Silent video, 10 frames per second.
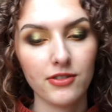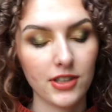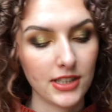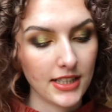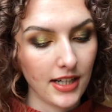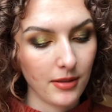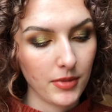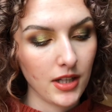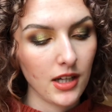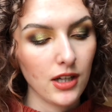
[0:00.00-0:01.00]
the first
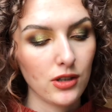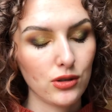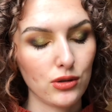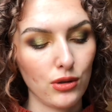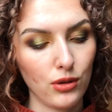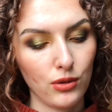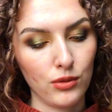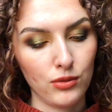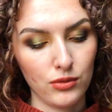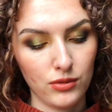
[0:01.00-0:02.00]
time,
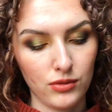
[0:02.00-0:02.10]
so